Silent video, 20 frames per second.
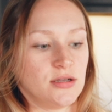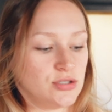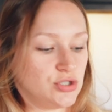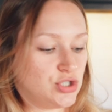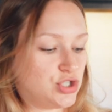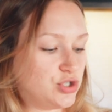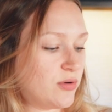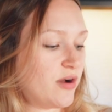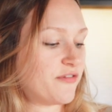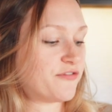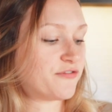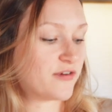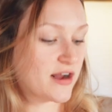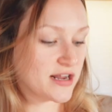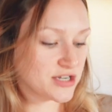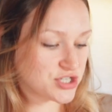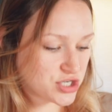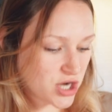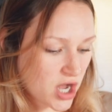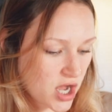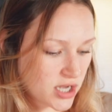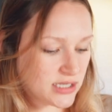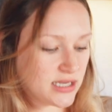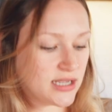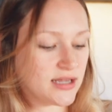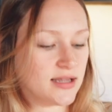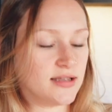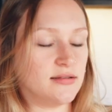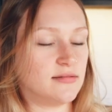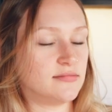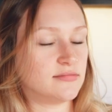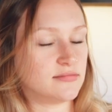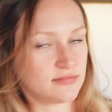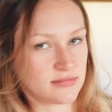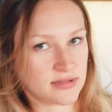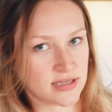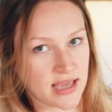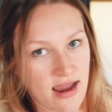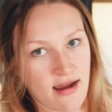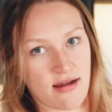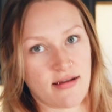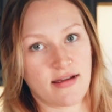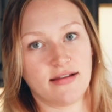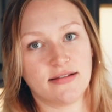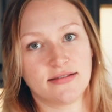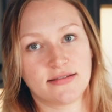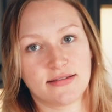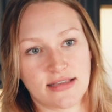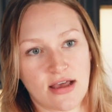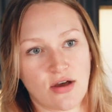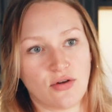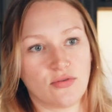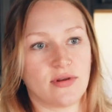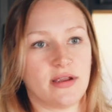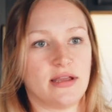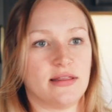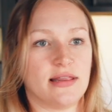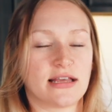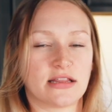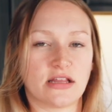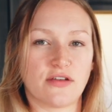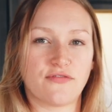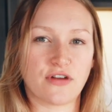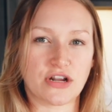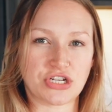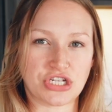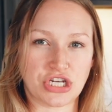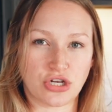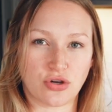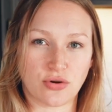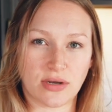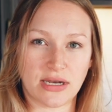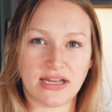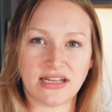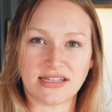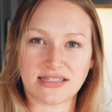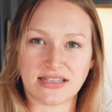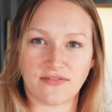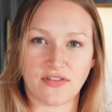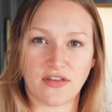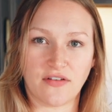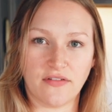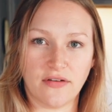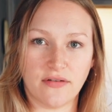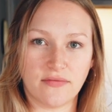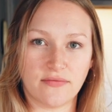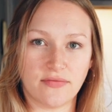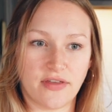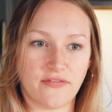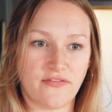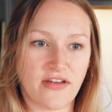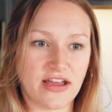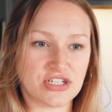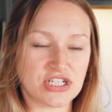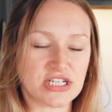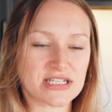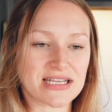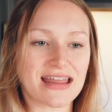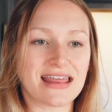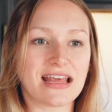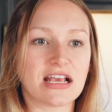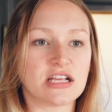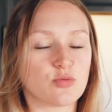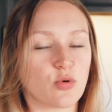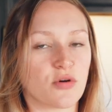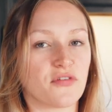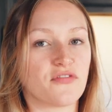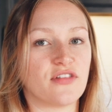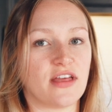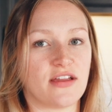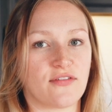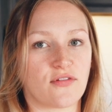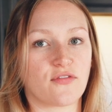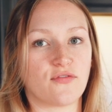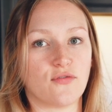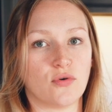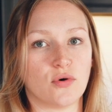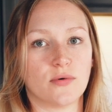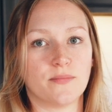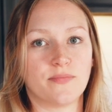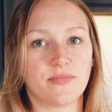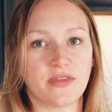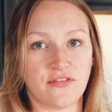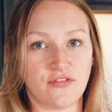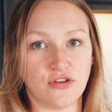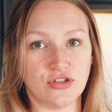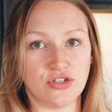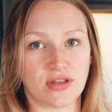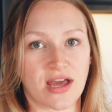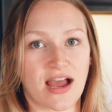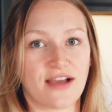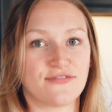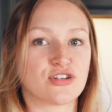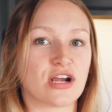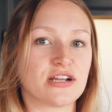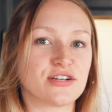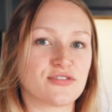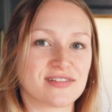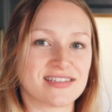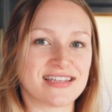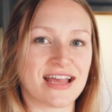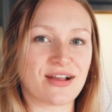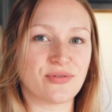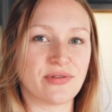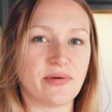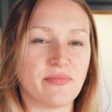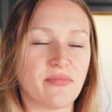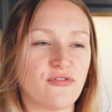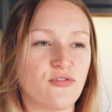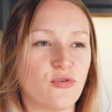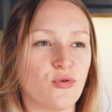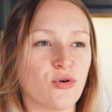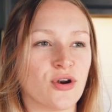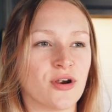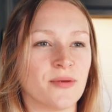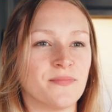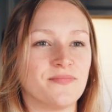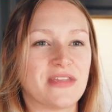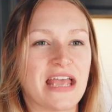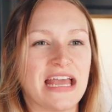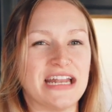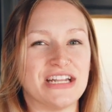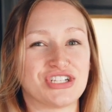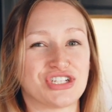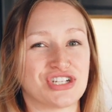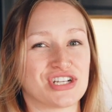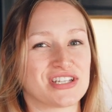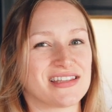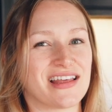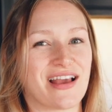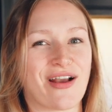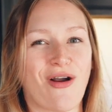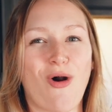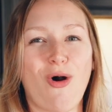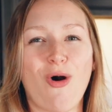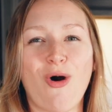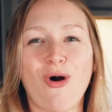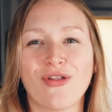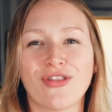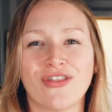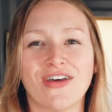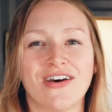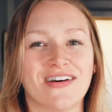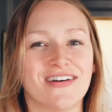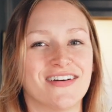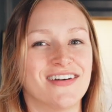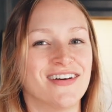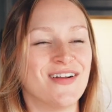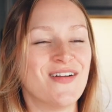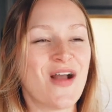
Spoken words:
do a fresh onion, carrot, celery, like the fresh ingredients of the veggies. I think is more flavorful if you do that. I've tried to recycle them before and it's just like all the